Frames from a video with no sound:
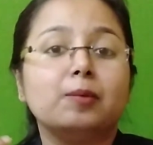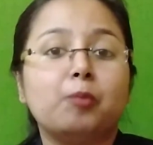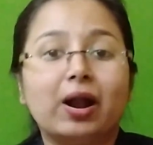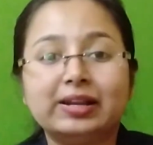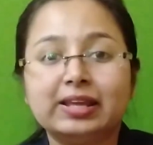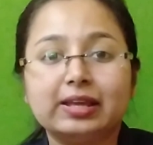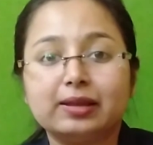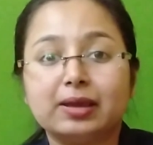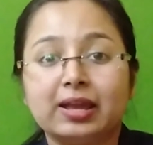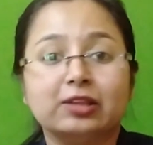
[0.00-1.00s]
party
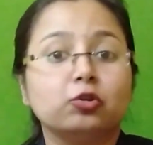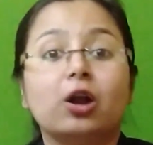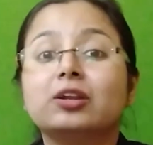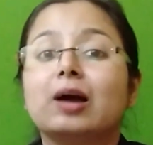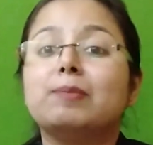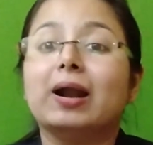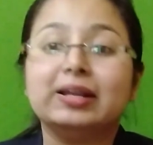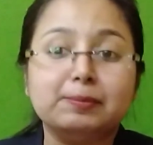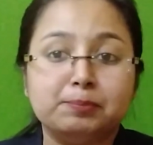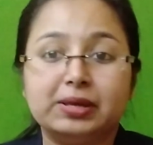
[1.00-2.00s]
A, not
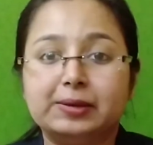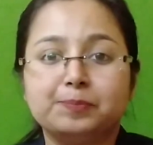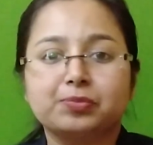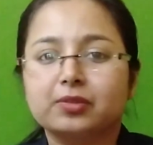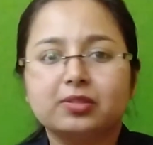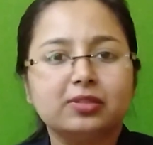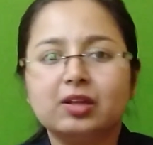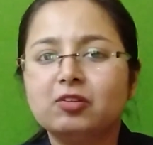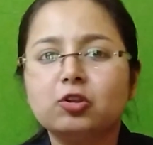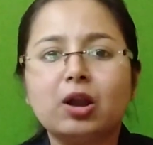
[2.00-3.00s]
party B?
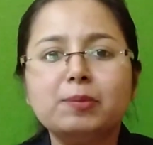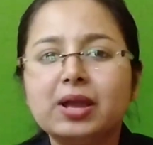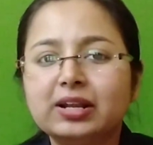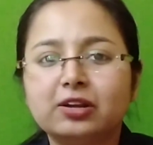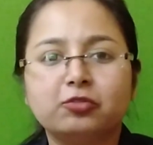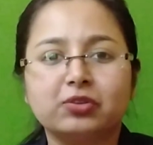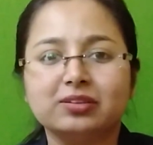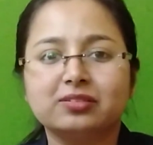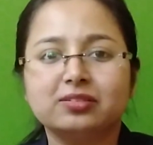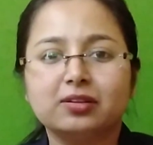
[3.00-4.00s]
There will not be any
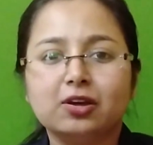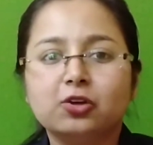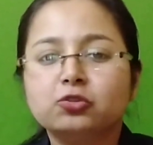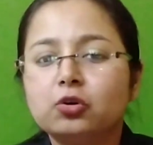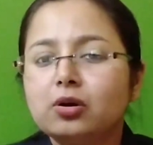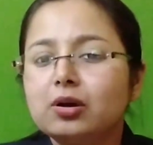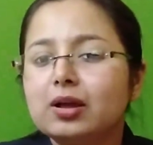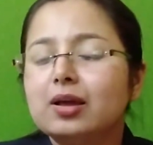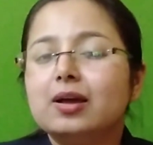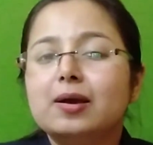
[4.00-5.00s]
difference. So
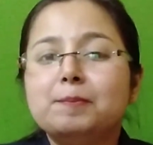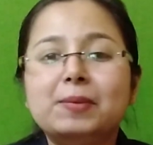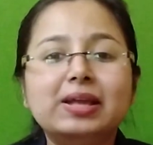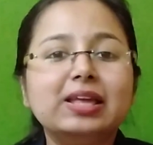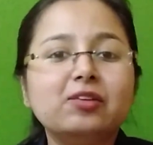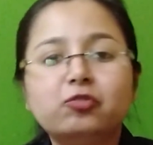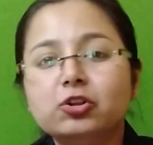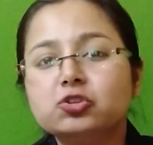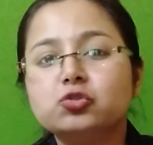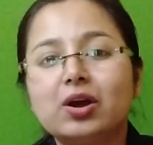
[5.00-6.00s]

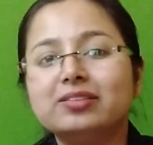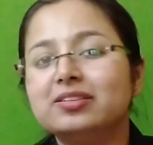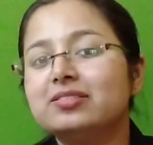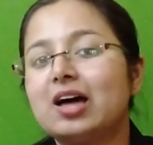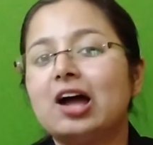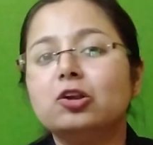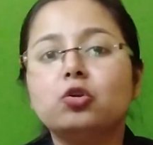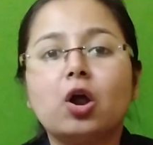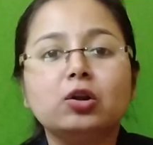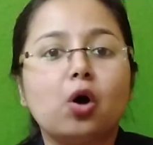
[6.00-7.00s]
meaningful choices are
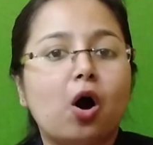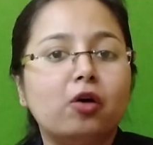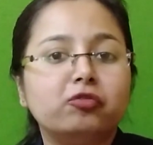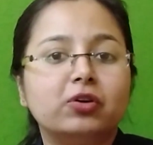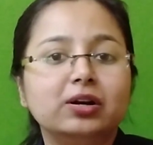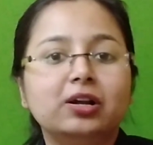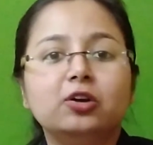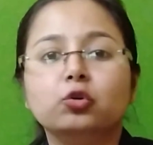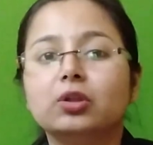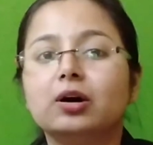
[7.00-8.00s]
not offered
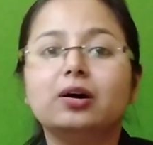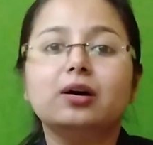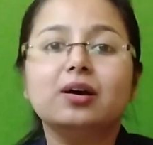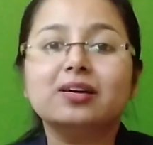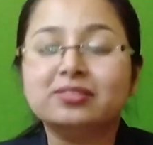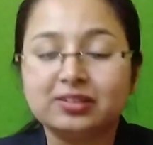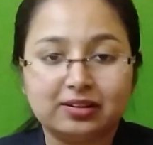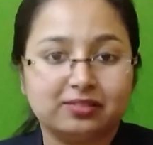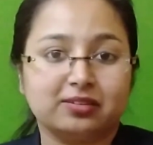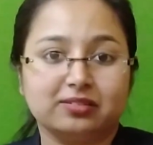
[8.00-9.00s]
to the
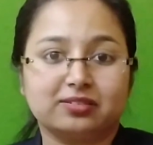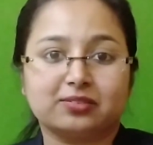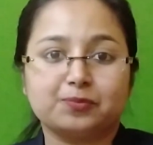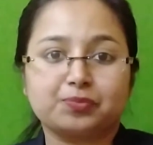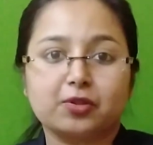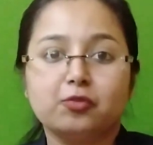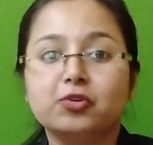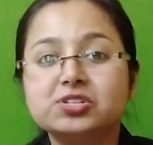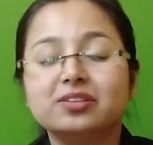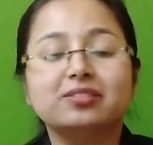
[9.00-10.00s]
citizens,
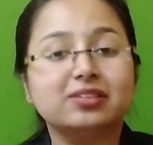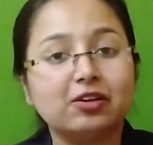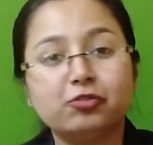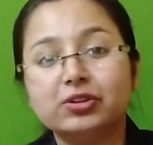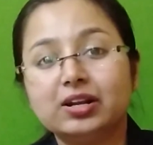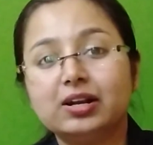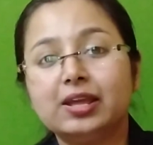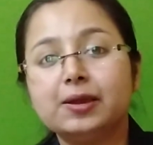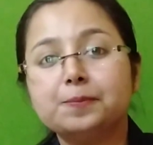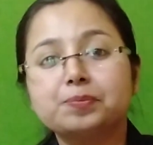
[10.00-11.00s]
which is
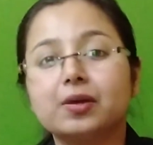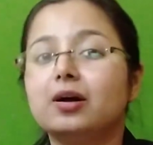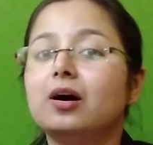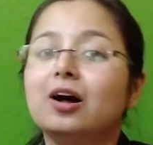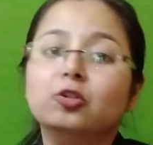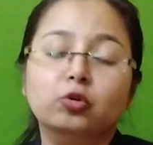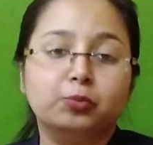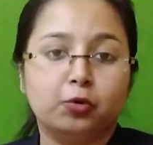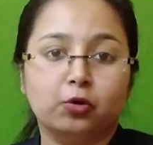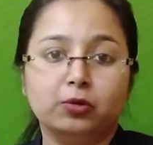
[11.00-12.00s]
definitely a
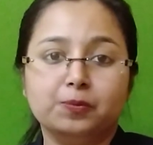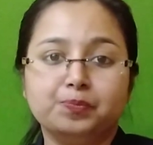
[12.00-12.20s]
loophole.